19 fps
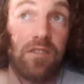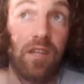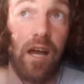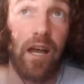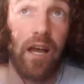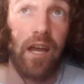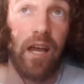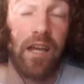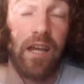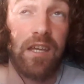
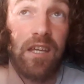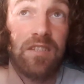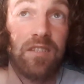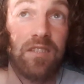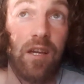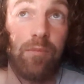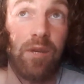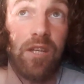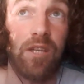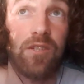I guess I'm
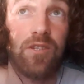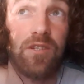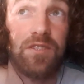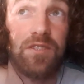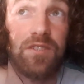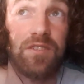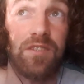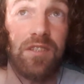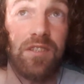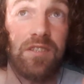
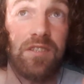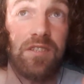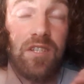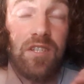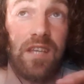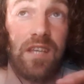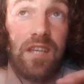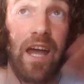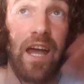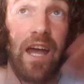interested to just
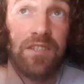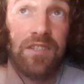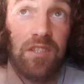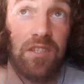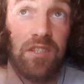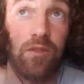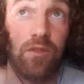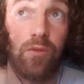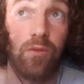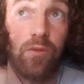ask
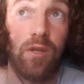you,